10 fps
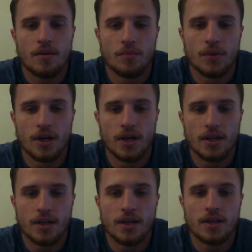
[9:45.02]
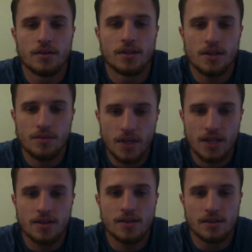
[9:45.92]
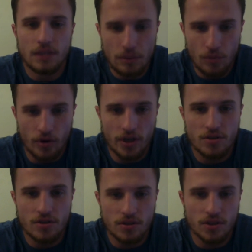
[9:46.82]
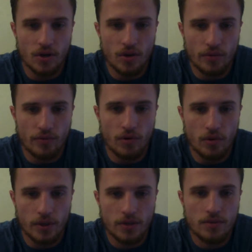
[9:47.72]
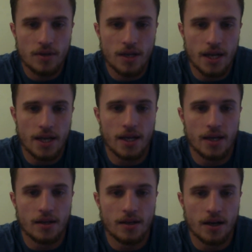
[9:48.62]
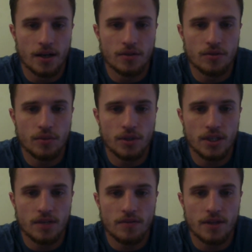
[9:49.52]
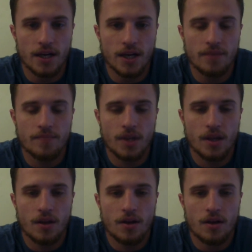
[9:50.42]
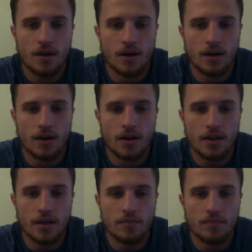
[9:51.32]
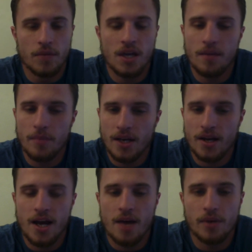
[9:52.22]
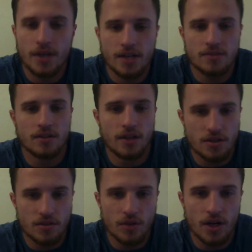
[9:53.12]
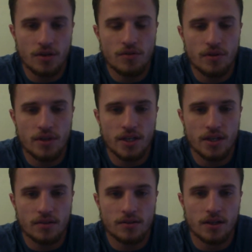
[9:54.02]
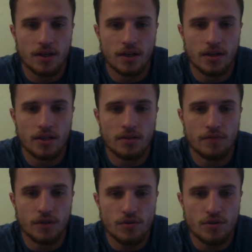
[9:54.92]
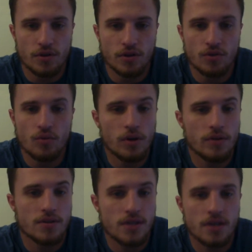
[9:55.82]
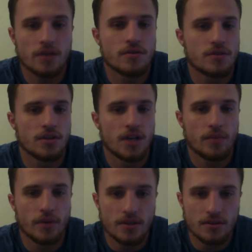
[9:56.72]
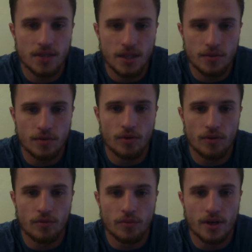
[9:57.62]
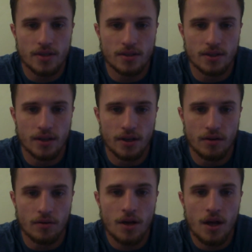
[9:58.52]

But it does make things a little more interesting going forward, and I do believe that it may not happen next election, but I do think in the future you will see other celebrities attempt to run for president now.